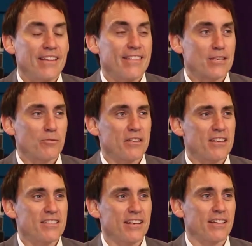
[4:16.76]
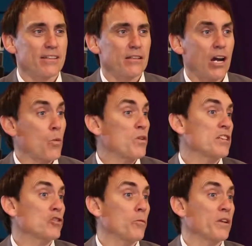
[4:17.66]
that's what you did. I wish
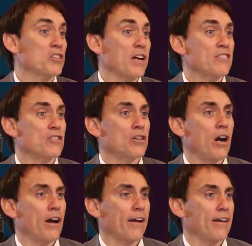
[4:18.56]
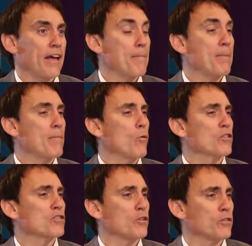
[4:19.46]
they taught me to change a tyre and be more
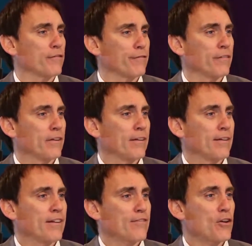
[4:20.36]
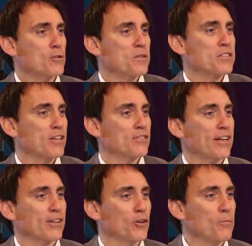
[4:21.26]
assertive. Those were skills
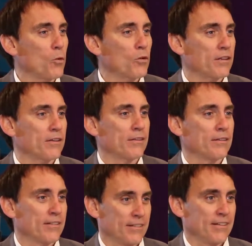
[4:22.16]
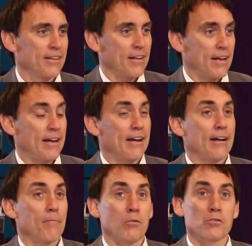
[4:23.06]
I'd learn more than
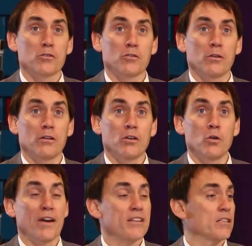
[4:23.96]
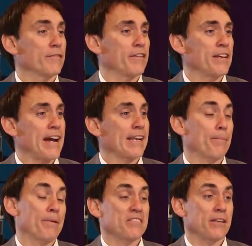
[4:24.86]
bonjour, où est Sylvie à la
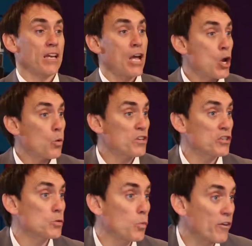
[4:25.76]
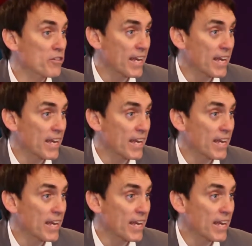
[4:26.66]
piscine, which is où